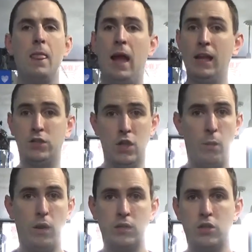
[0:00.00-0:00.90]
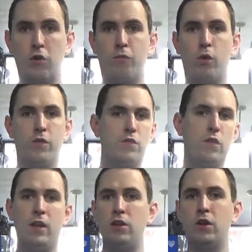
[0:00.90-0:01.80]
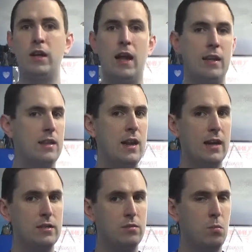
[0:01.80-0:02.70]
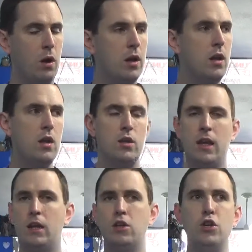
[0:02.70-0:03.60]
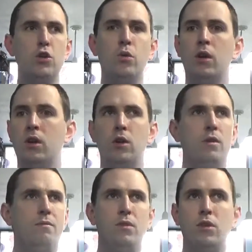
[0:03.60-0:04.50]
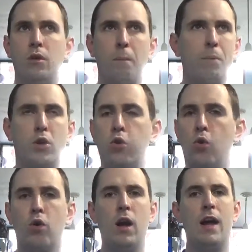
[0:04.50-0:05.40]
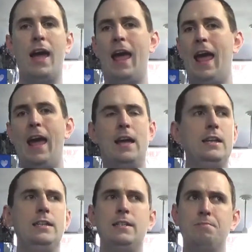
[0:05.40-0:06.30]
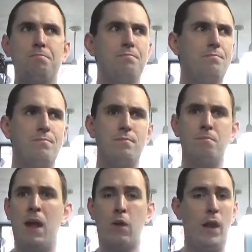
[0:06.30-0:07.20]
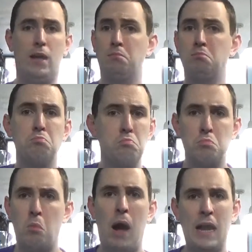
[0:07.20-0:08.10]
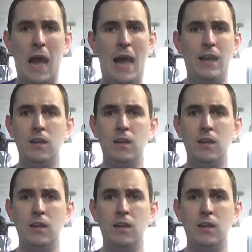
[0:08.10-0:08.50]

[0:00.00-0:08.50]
And so on and so forth. So then you could get at the next one, they could do Bakura and Merrick. Why not?